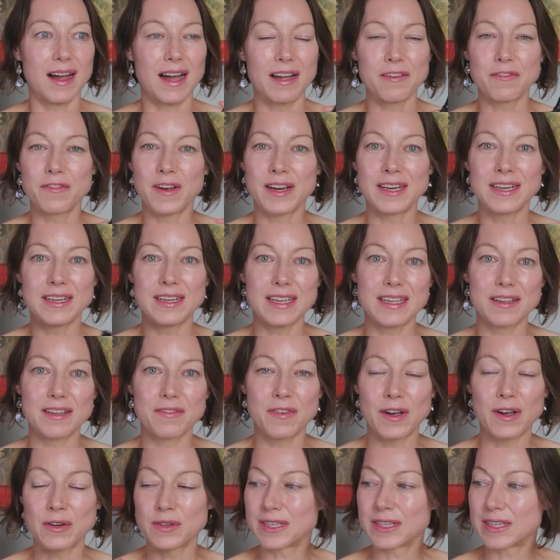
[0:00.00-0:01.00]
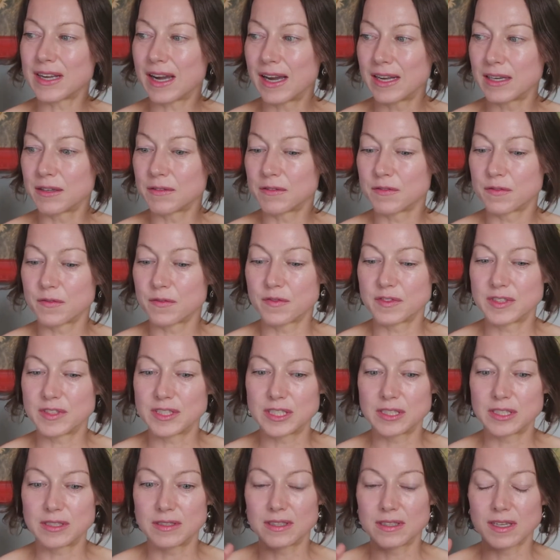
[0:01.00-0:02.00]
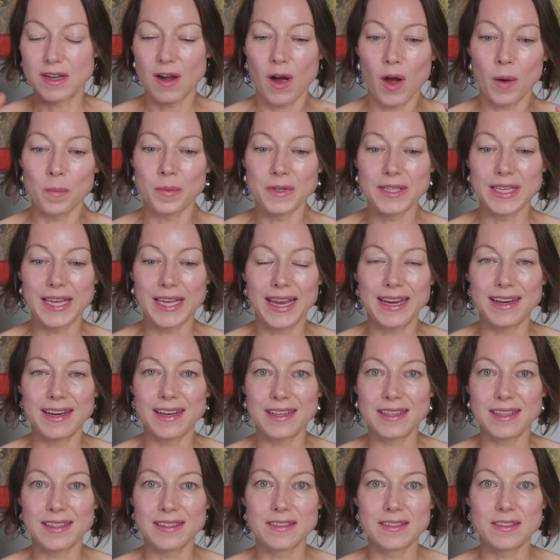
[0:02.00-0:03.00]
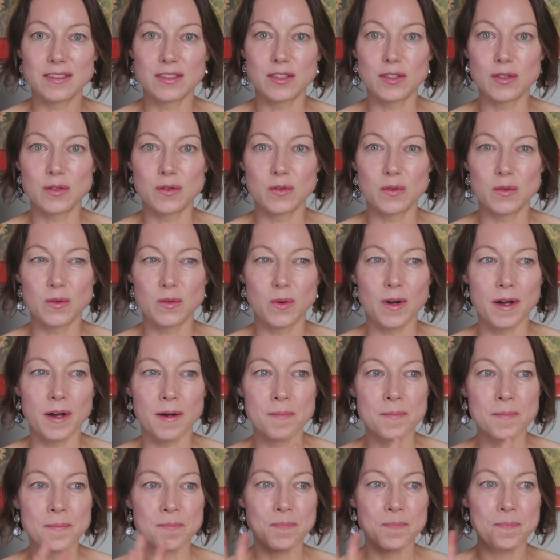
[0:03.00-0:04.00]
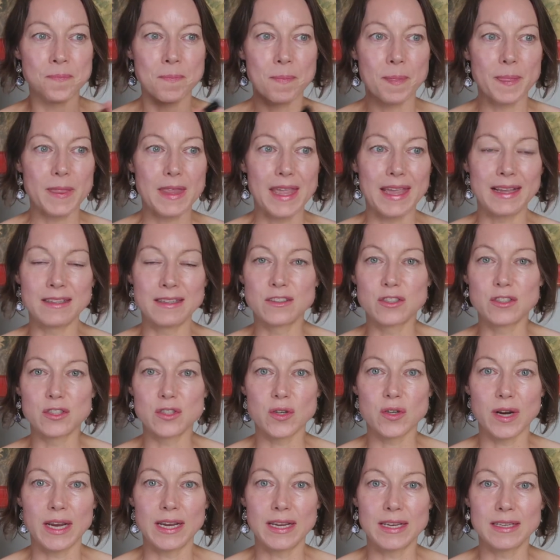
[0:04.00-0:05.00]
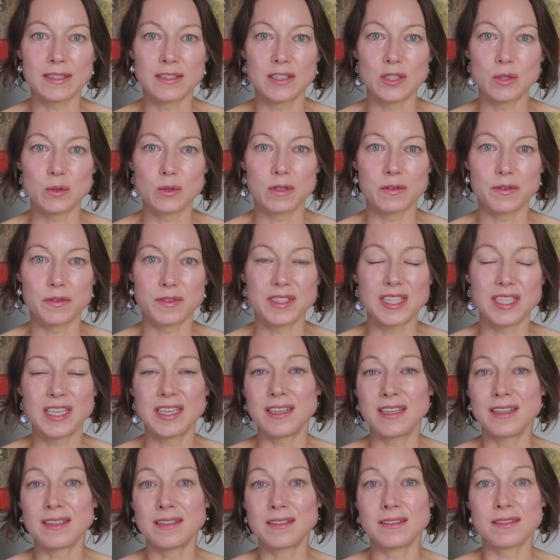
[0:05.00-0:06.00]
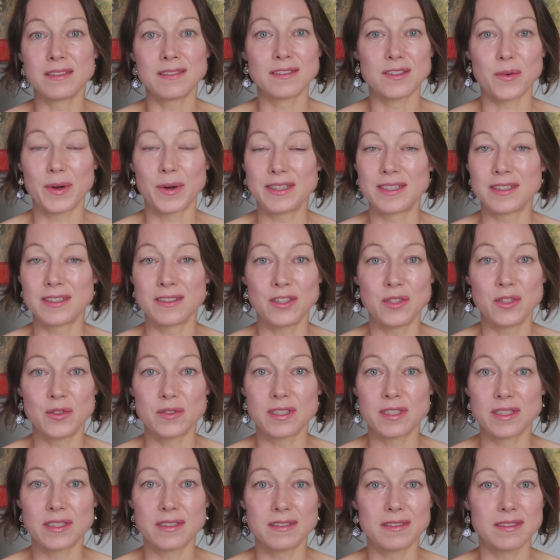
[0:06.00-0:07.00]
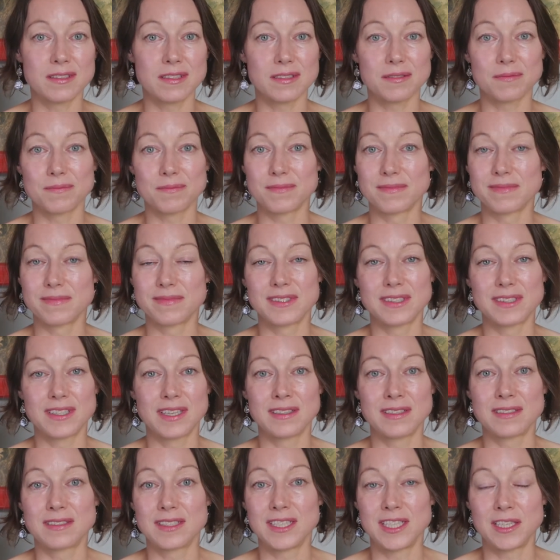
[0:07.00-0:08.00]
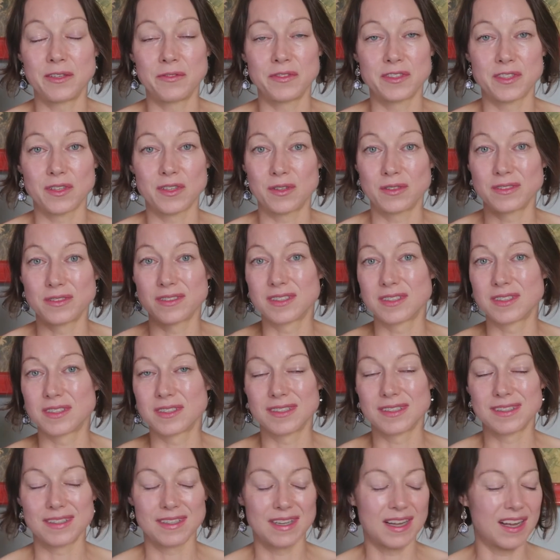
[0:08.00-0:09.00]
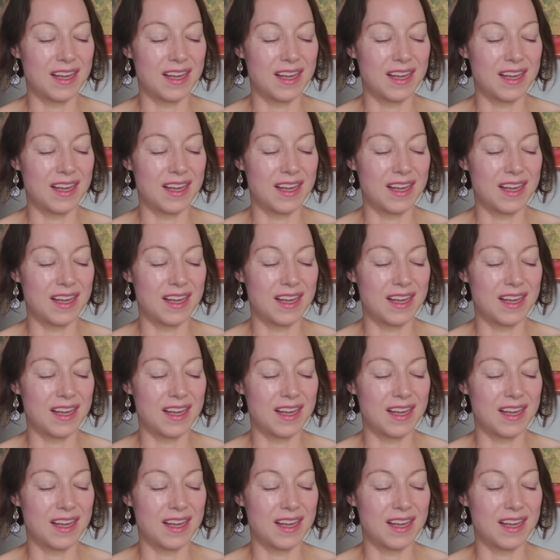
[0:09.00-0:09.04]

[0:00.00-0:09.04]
I found it kind of complicated to integrate into a routine, so I didn't use it. Didn't see any results.